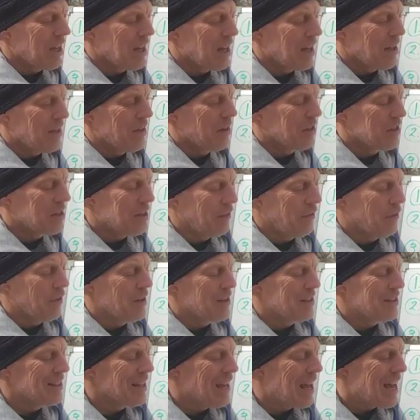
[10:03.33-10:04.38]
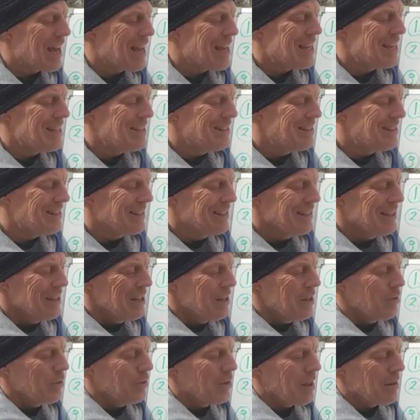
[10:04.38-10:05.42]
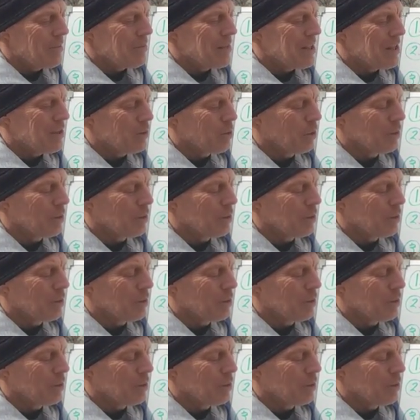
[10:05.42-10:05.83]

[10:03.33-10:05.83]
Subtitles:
they're different signs. That means